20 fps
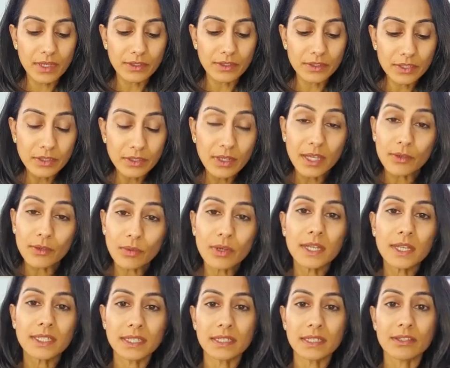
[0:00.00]
So like what
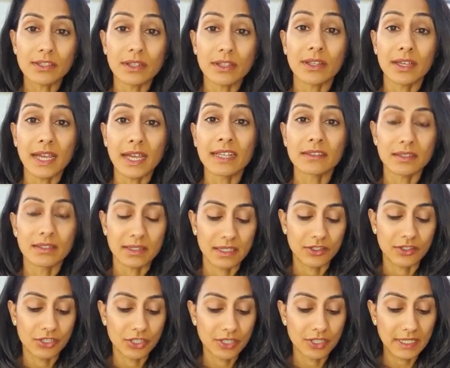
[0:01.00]
I said, as I
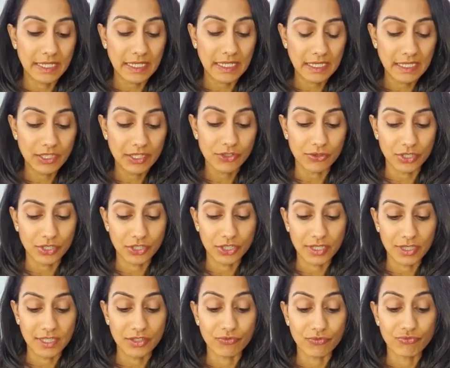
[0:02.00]
said, just a clear structure
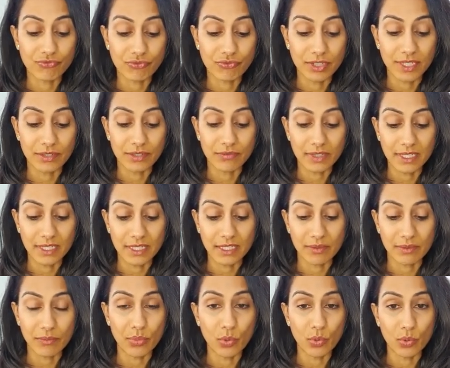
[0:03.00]
is really, really
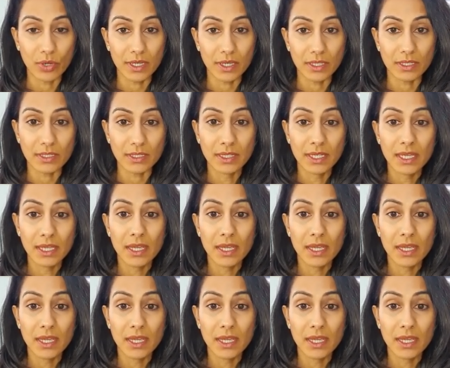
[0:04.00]
important.